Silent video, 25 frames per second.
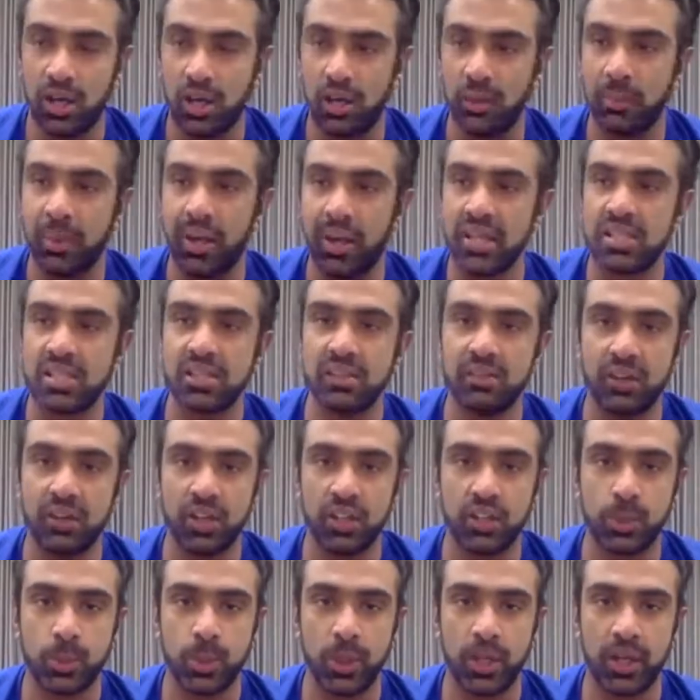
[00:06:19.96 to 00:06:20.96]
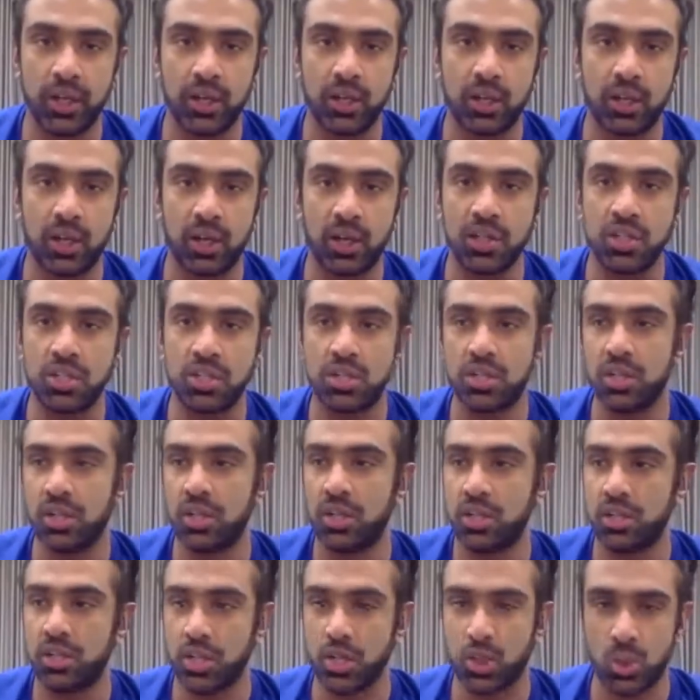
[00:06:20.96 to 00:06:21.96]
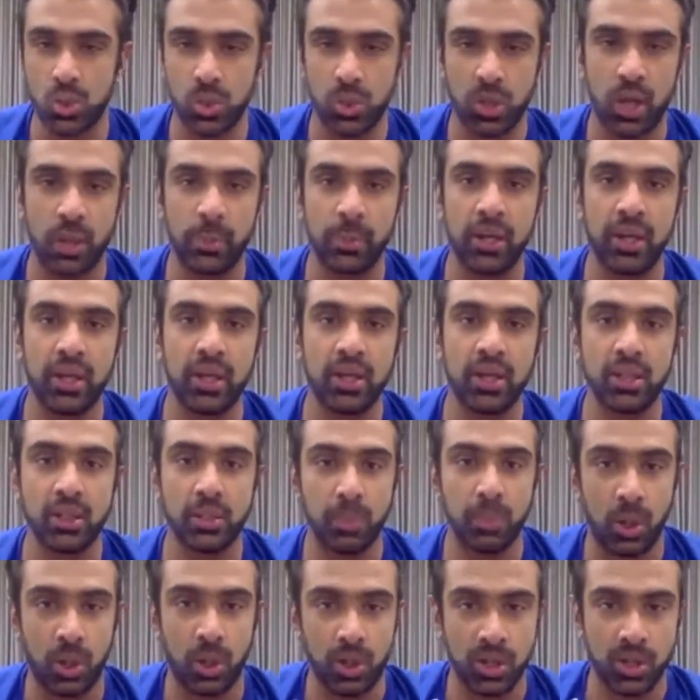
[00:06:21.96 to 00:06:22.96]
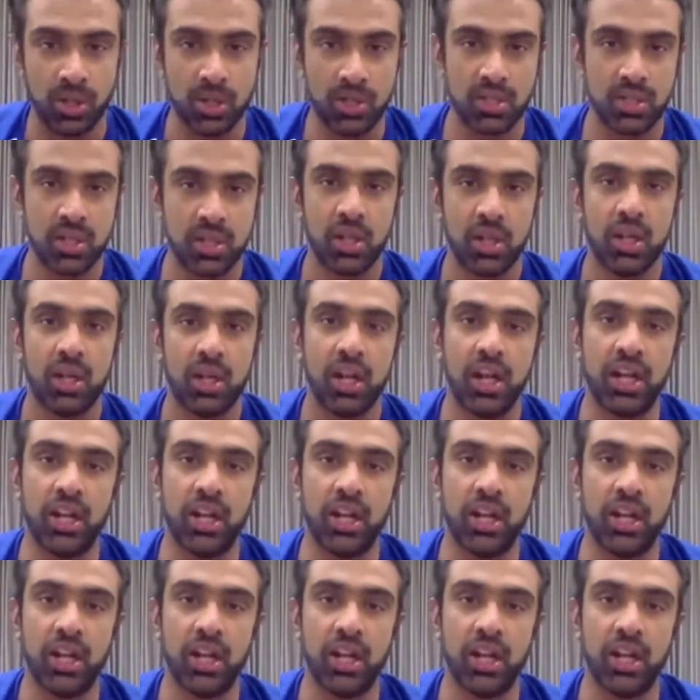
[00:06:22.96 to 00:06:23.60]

a massive earthquake in Christchurch, a tsunami in the borders,